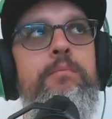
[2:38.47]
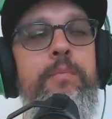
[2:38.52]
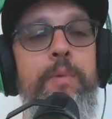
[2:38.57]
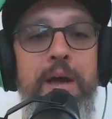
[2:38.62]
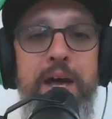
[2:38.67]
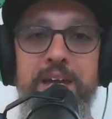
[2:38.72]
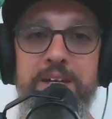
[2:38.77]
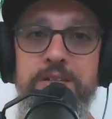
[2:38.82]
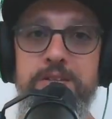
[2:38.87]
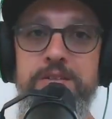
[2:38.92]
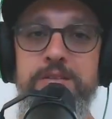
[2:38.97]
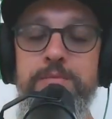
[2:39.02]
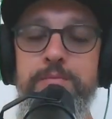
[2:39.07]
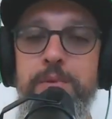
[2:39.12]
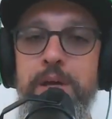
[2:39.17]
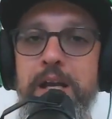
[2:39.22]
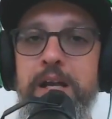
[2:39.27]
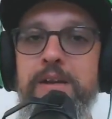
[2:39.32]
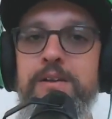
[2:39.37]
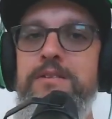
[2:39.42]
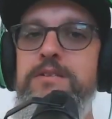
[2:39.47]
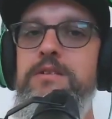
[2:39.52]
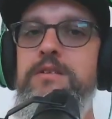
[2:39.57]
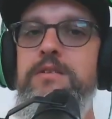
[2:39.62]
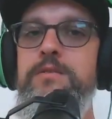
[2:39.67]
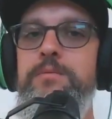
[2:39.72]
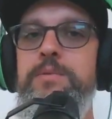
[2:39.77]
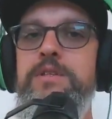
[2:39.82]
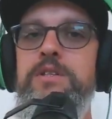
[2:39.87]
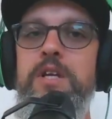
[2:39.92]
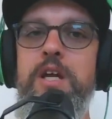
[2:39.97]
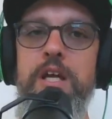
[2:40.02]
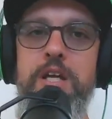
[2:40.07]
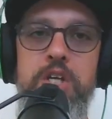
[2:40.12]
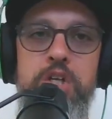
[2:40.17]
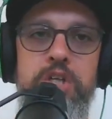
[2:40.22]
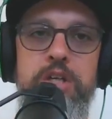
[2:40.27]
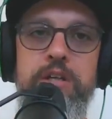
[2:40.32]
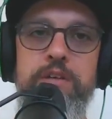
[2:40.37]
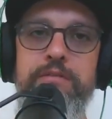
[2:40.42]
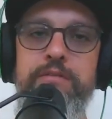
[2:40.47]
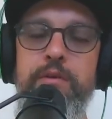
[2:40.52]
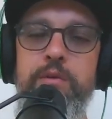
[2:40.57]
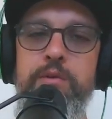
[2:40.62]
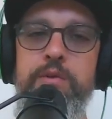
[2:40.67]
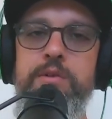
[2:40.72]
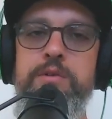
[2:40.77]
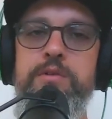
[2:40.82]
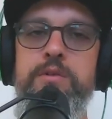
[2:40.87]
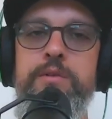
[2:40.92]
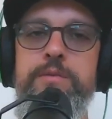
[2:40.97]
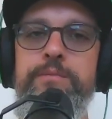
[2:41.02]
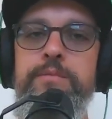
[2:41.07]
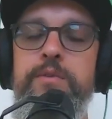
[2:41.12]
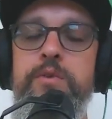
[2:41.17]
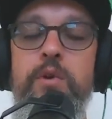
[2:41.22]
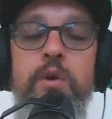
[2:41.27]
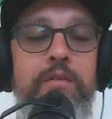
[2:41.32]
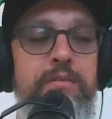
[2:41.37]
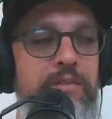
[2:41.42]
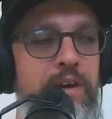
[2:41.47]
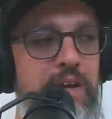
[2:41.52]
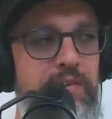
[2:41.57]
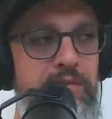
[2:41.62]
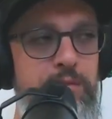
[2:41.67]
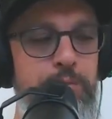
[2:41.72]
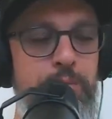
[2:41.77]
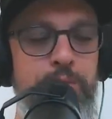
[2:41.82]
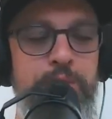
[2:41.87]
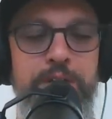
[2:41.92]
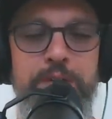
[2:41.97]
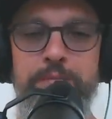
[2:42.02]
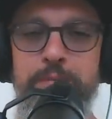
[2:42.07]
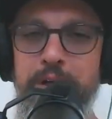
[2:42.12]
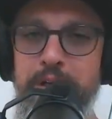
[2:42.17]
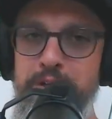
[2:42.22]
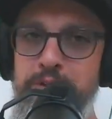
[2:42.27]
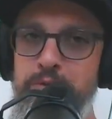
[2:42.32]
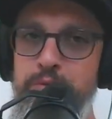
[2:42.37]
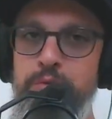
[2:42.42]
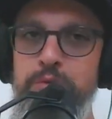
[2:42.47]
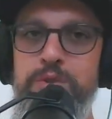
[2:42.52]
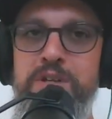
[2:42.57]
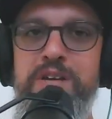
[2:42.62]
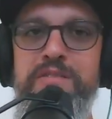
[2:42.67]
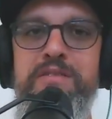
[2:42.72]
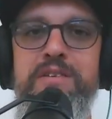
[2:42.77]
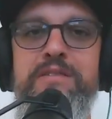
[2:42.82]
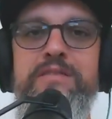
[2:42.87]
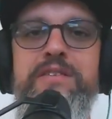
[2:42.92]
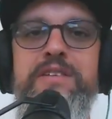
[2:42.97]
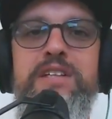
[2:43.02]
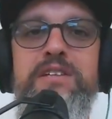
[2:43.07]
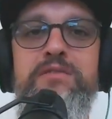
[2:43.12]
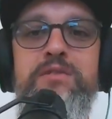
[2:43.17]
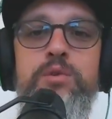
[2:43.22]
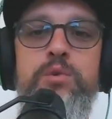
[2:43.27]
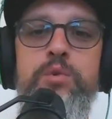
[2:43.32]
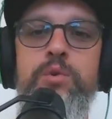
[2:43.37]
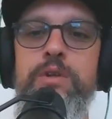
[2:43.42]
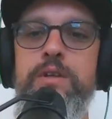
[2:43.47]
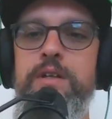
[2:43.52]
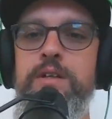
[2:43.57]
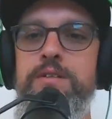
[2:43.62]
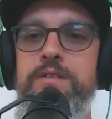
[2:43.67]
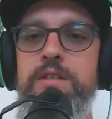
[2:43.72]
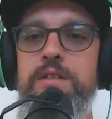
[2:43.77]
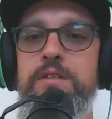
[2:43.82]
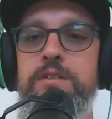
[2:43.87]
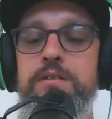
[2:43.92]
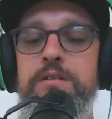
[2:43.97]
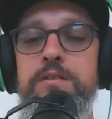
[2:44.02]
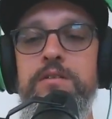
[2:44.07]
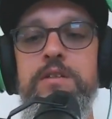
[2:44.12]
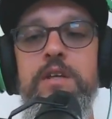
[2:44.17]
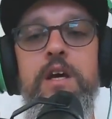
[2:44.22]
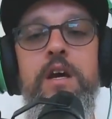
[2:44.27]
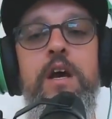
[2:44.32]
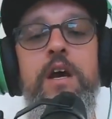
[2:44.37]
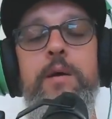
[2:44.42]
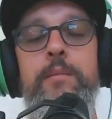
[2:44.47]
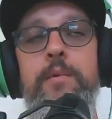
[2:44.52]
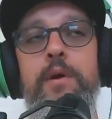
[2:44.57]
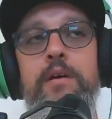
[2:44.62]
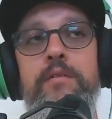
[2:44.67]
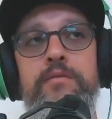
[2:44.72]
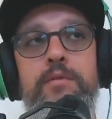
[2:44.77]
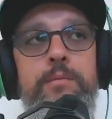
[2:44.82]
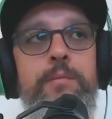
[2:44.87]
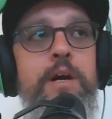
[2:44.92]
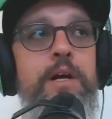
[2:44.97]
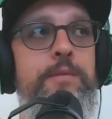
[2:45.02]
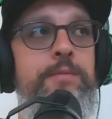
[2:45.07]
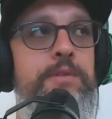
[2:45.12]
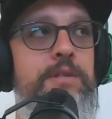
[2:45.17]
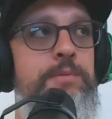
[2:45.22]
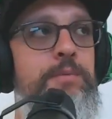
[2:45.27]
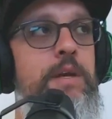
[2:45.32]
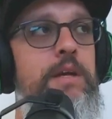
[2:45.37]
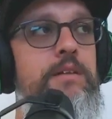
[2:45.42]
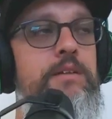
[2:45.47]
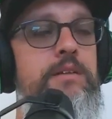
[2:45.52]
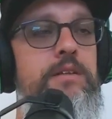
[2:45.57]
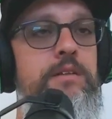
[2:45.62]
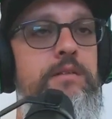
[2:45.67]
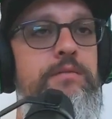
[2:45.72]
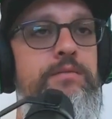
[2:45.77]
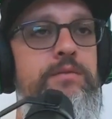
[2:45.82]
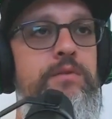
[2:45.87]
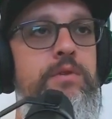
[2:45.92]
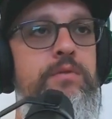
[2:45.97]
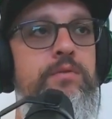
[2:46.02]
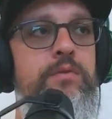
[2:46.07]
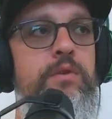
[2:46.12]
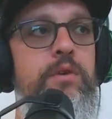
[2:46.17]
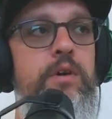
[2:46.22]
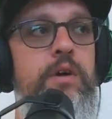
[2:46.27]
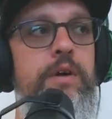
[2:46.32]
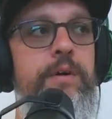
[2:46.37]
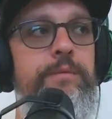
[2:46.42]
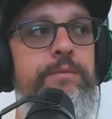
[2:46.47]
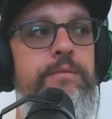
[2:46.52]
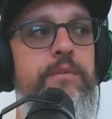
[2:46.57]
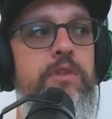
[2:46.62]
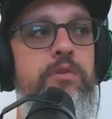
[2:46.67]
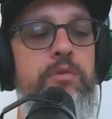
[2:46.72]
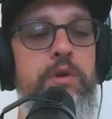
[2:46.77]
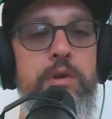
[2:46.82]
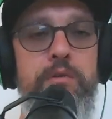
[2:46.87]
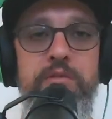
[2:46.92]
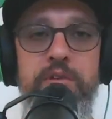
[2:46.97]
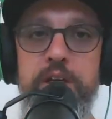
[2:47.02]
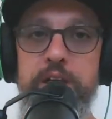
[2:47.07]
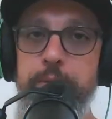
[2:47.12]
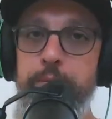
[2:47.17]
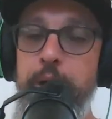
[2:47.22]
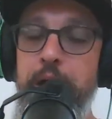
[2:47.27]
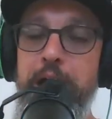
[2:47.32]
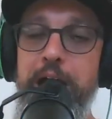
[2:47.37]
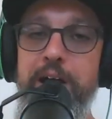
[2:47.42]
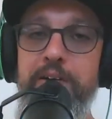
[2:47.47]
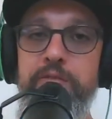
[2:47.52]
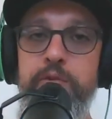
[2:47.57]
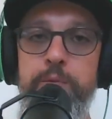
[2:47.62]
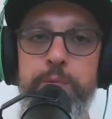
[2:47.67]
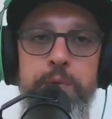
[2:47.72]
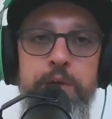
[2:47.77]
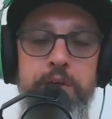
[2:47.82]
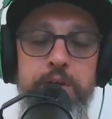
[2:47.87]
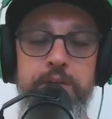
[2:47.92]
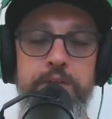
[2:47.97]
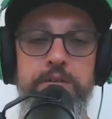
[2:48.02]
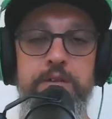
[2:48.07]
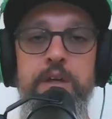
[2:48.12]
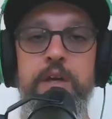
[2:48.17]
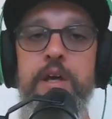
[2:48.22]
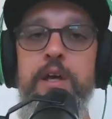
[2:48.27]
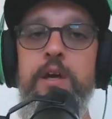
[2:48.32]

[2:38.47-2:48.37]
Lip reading: best pillars to potentially focus on, not for everybody, pillars are all different for different organizations, but from my perspective, you've got three really powerful pillars.